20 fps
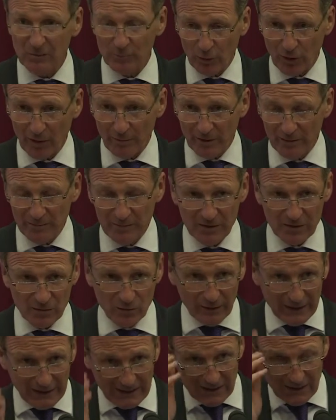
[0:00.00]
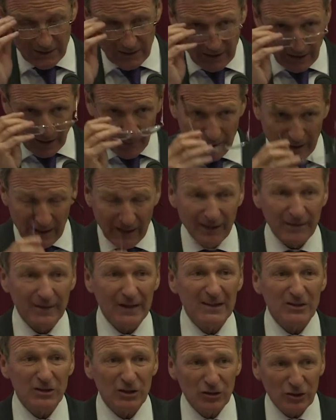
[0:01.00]
problems. We need to think about
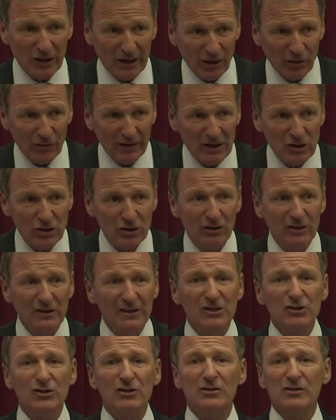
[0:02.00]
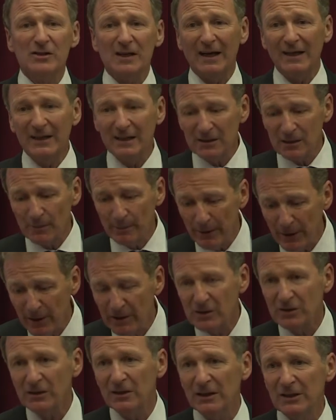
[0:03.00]
intergenerational issues and
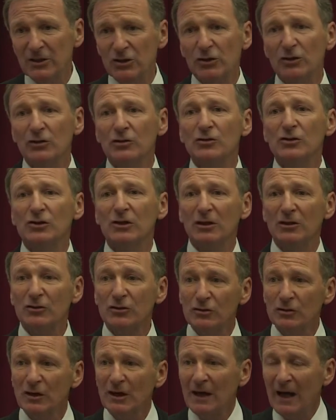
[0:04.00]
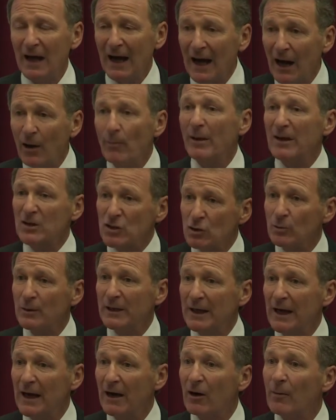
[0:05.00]
interpersonal issues. You know, how much do we
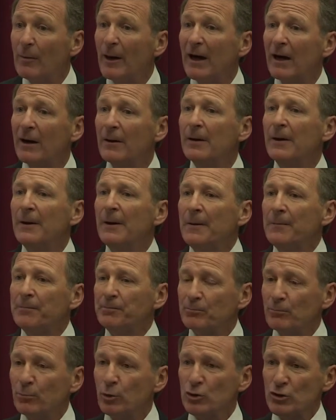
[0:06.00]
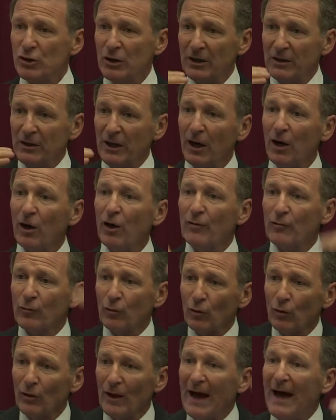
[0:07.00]
care about pushing the
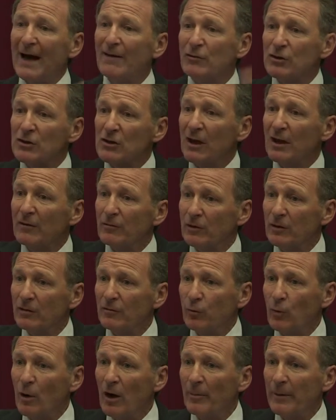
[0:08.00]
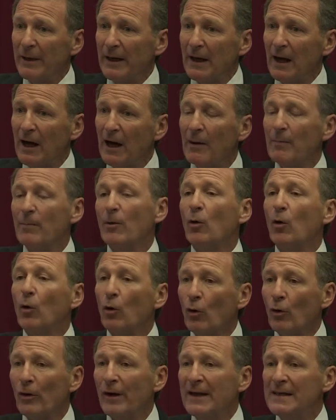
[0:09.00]
overall average level of well-being up,
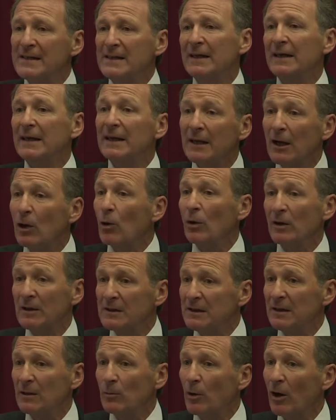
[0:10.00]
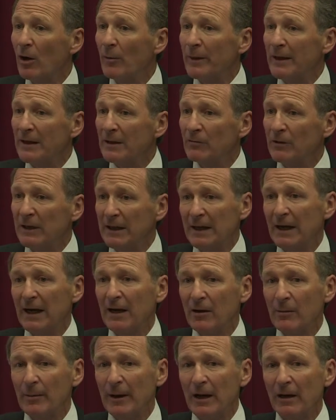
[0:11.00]
or is it inequality in well-being that we really care
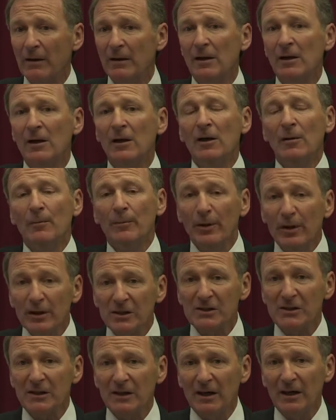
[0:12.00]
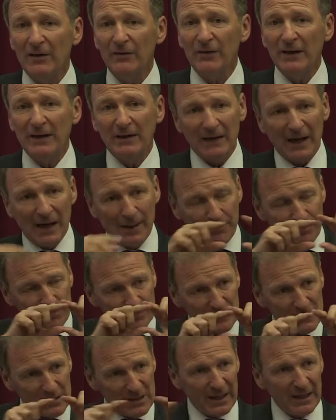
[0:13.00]
about? Personally, I think that
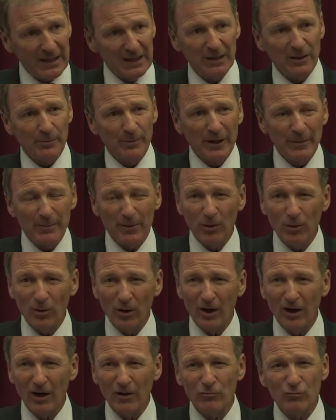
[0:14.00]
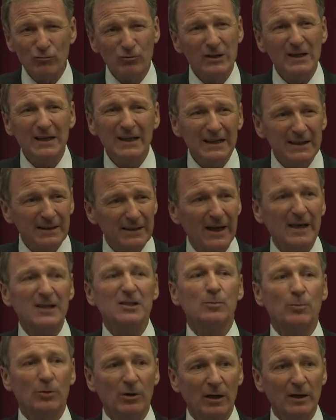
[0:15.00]
taking the people who are really
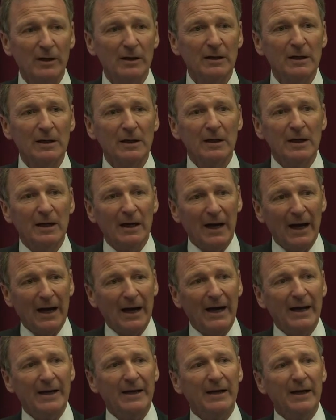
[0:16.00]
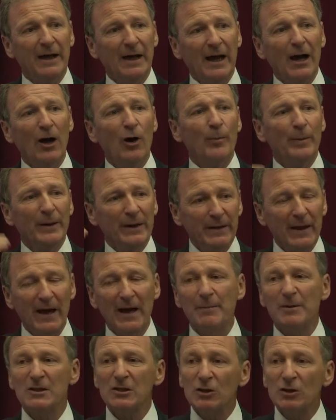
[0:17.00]
desperate and helping them has